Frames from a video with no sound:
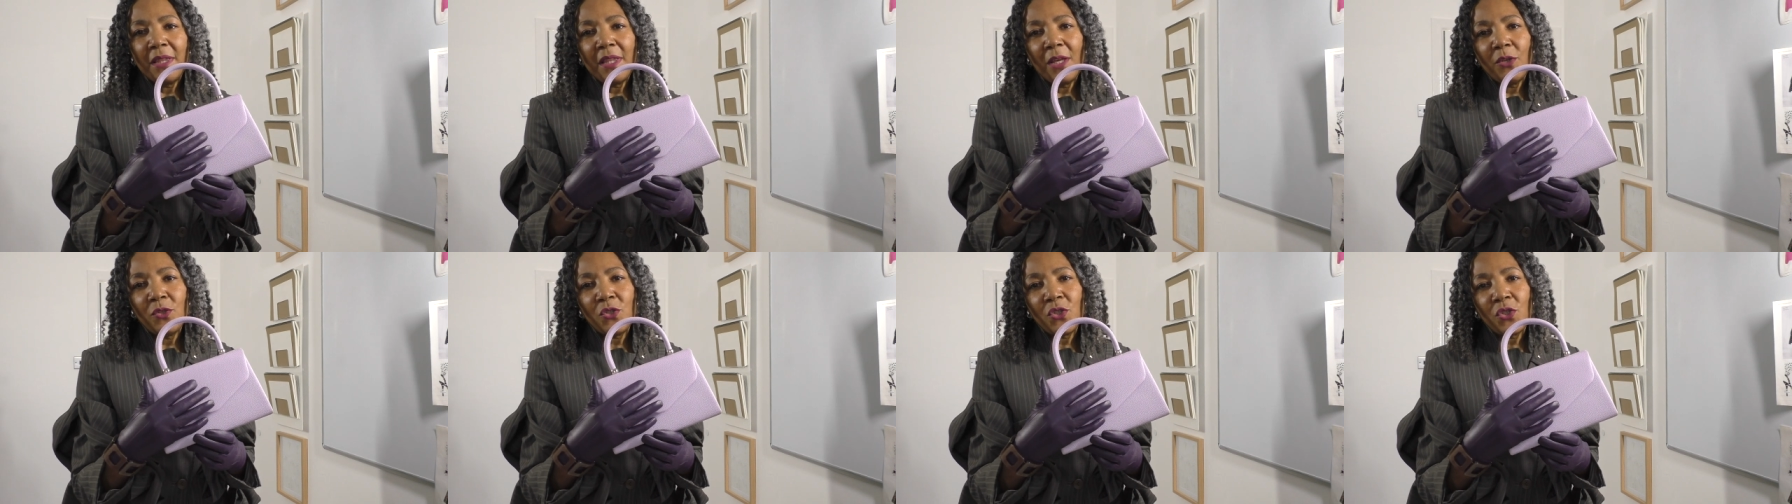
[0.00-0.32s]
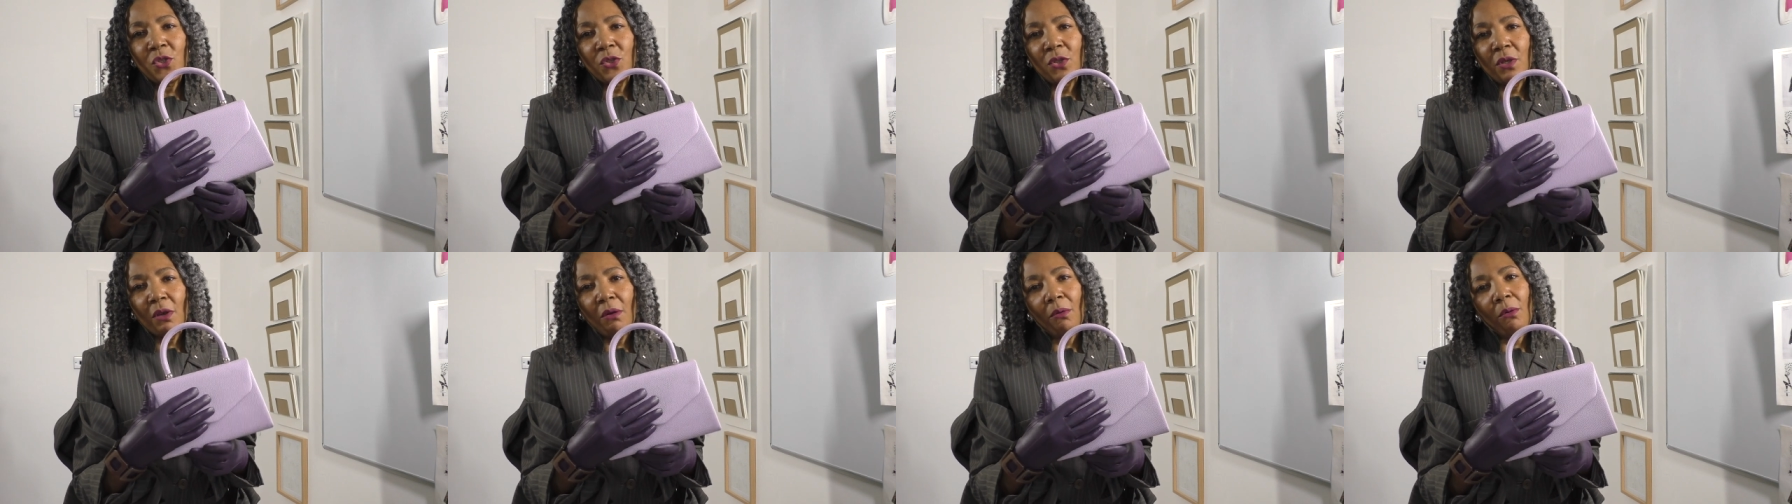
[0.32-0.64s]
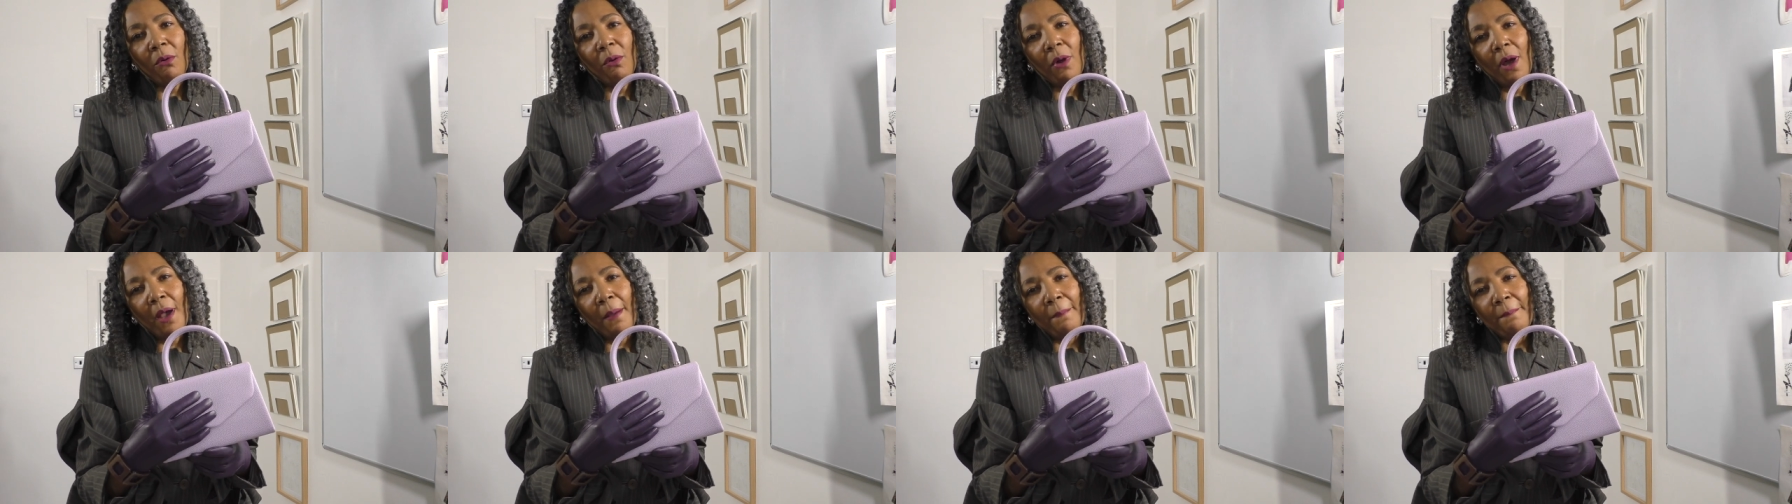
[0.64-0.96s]
those two
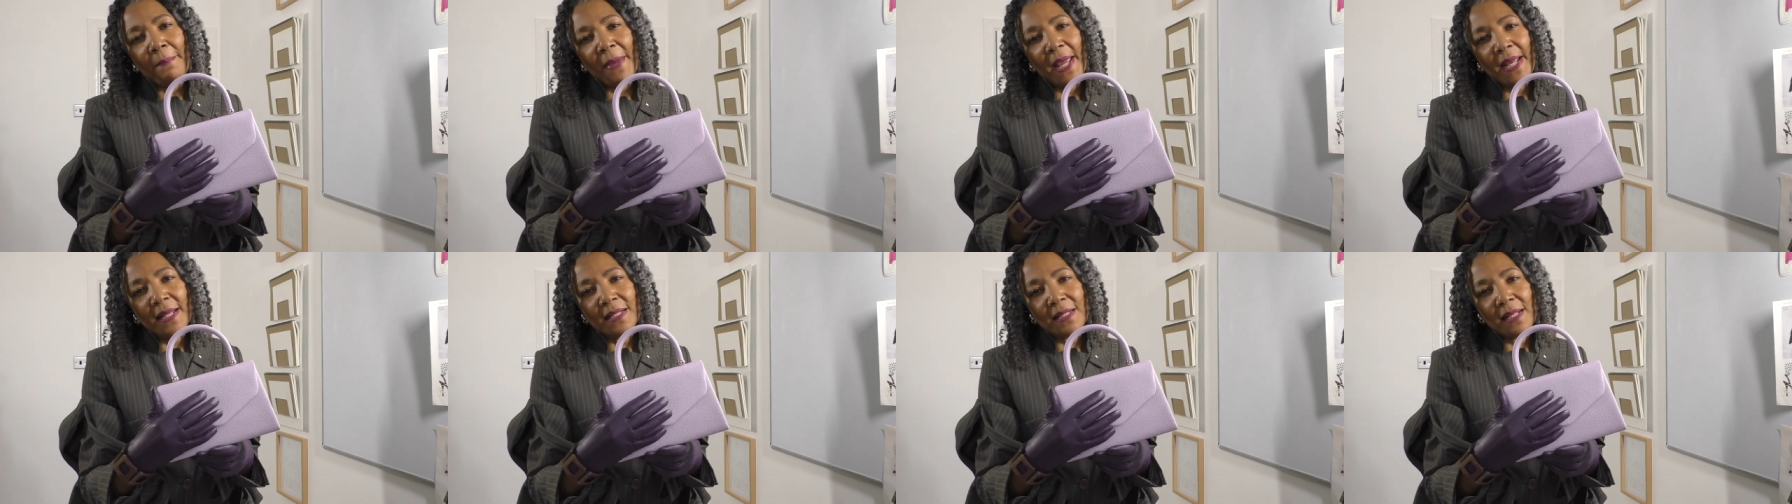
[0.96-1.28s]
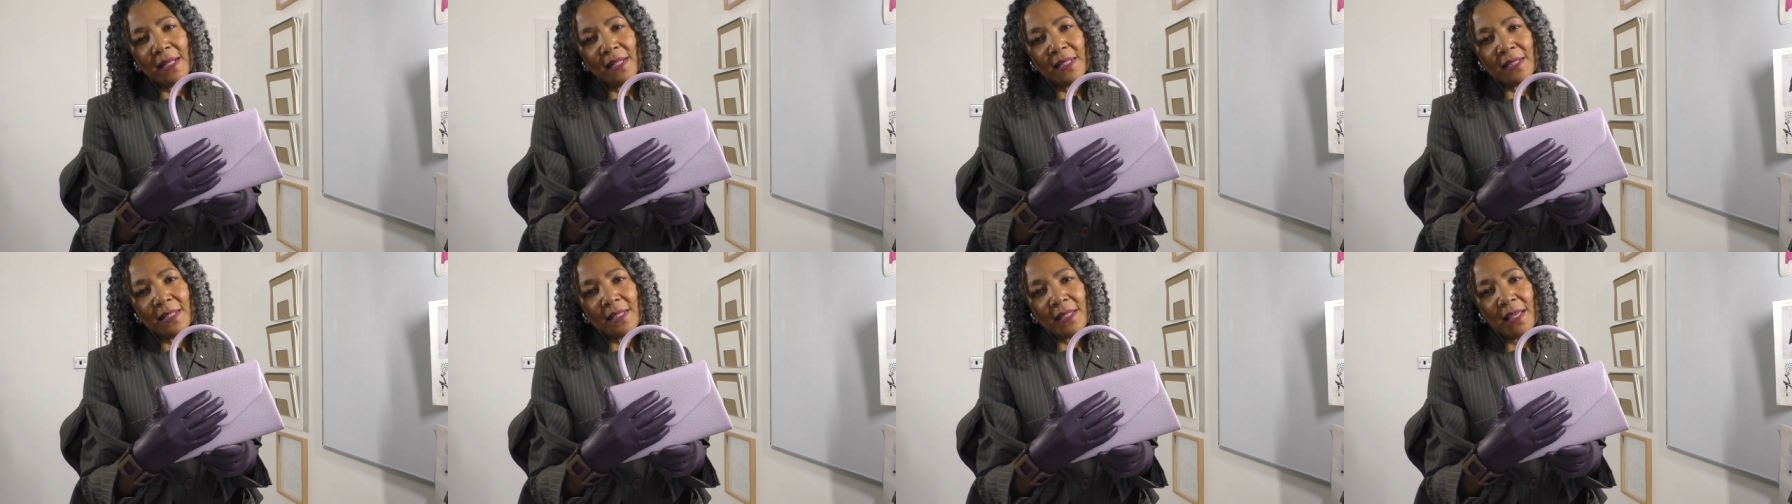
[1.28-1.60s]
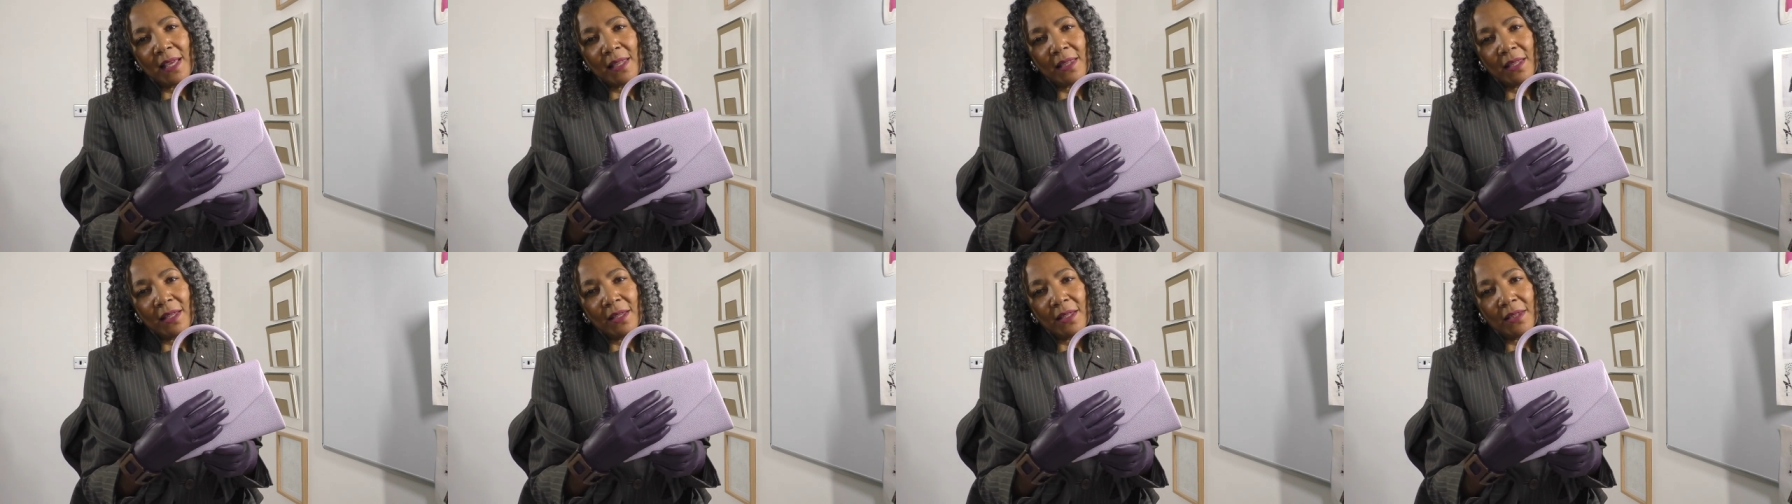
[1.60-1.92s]
go amazingly
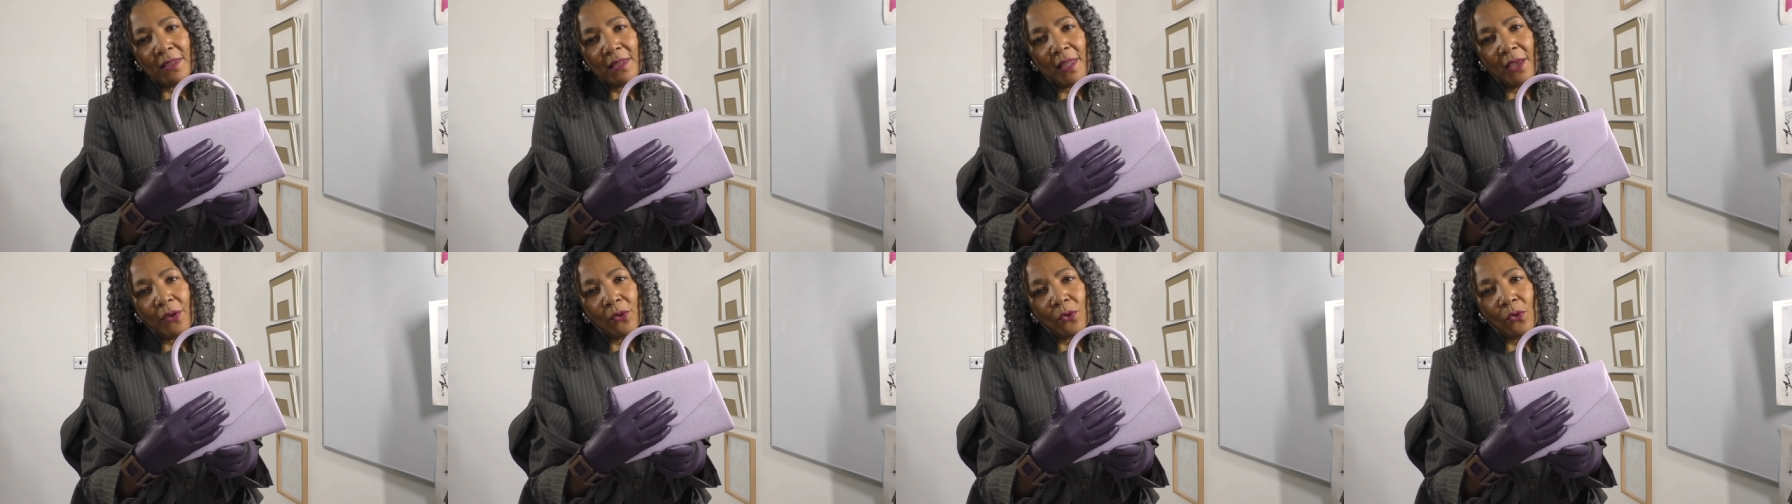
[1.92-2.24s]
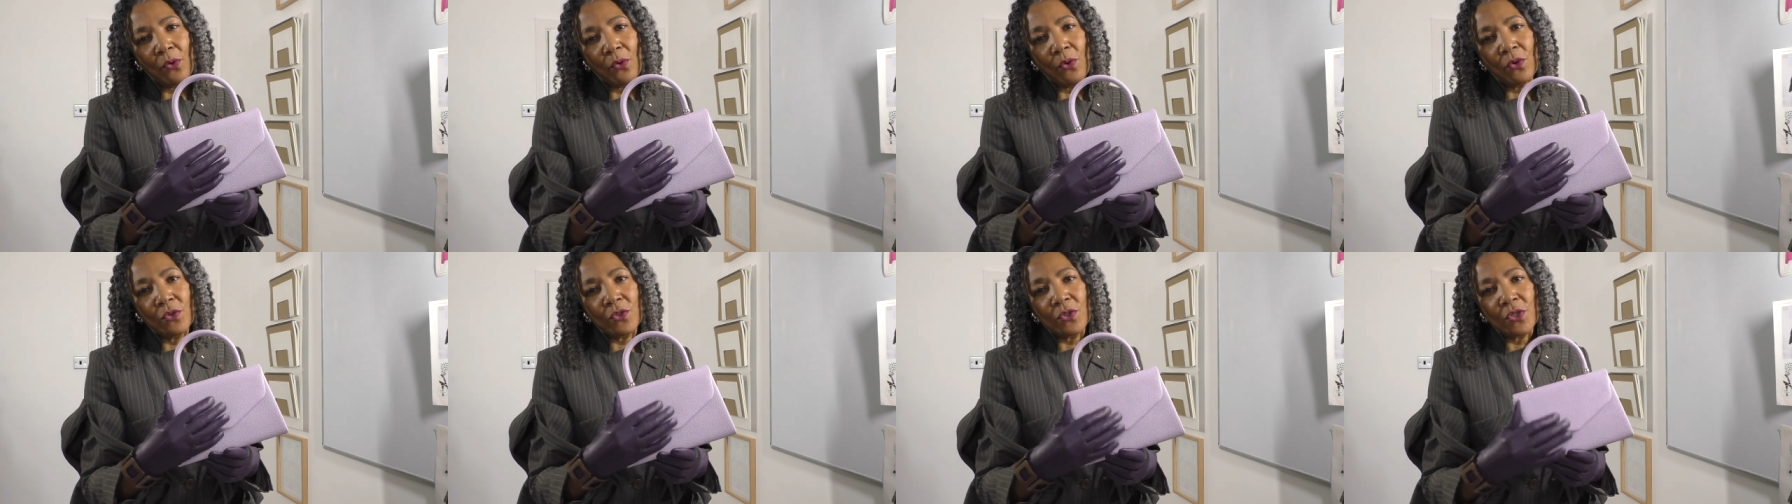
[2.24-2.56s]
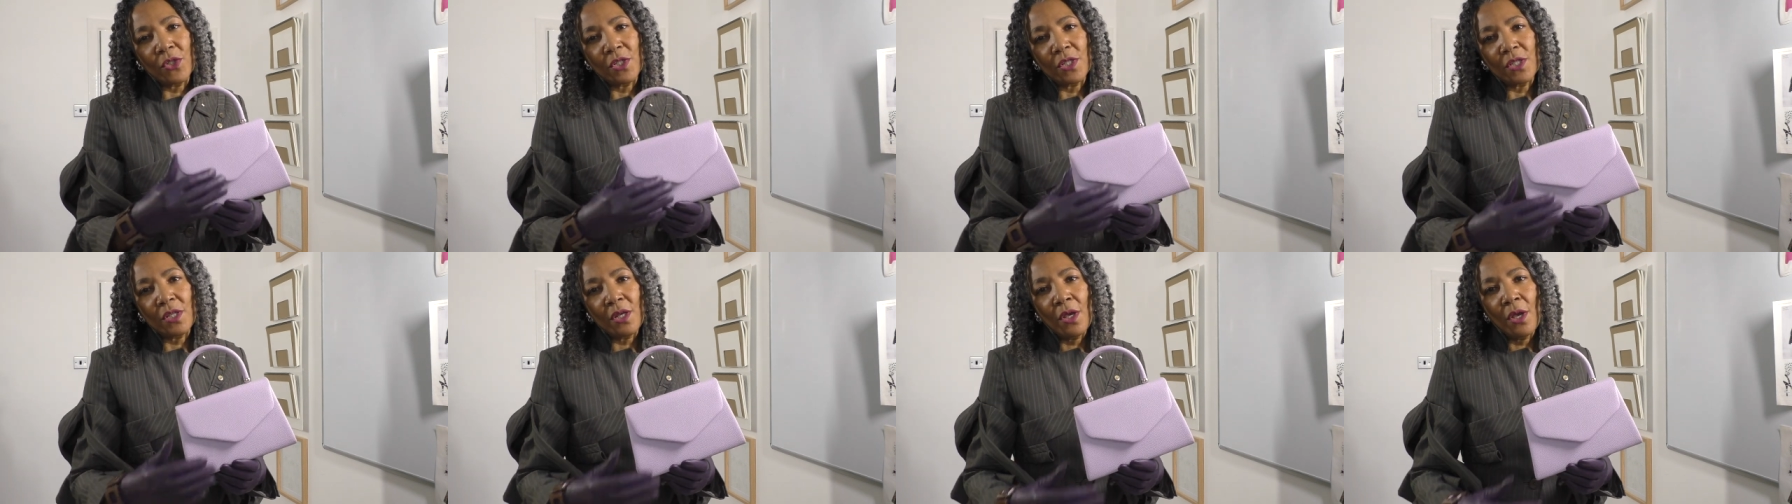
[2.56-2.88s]
together. They're
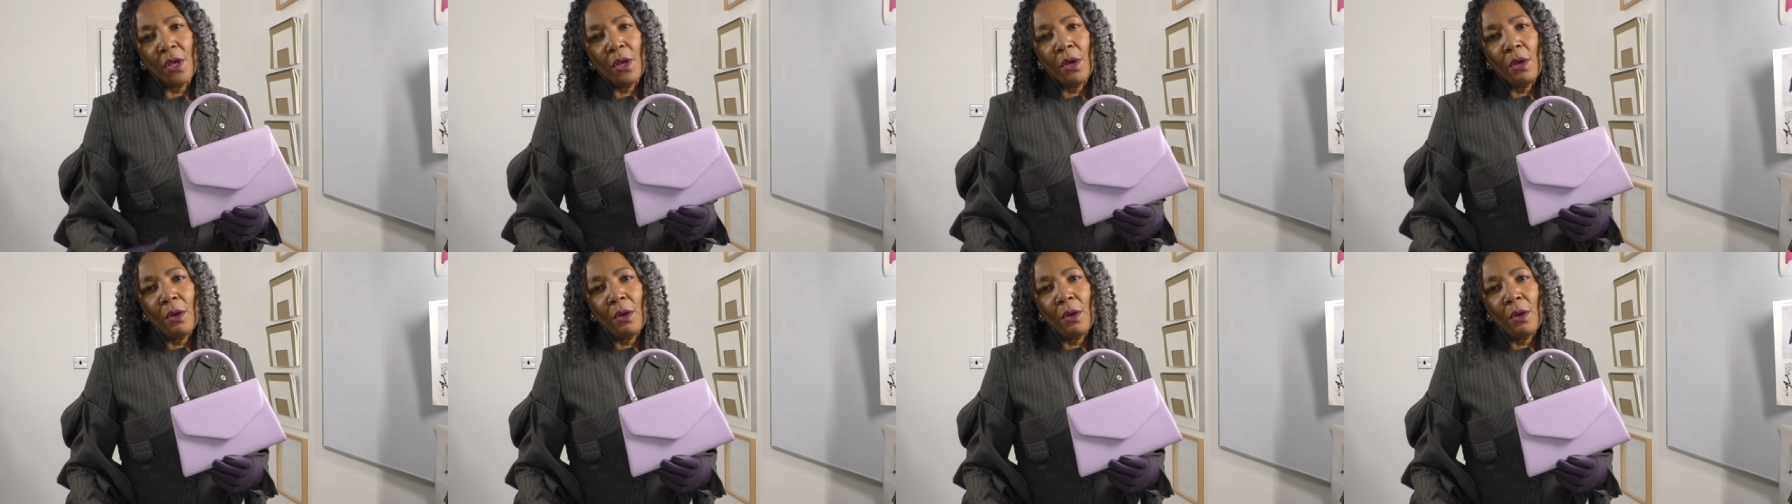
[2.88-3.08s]
gorgeous.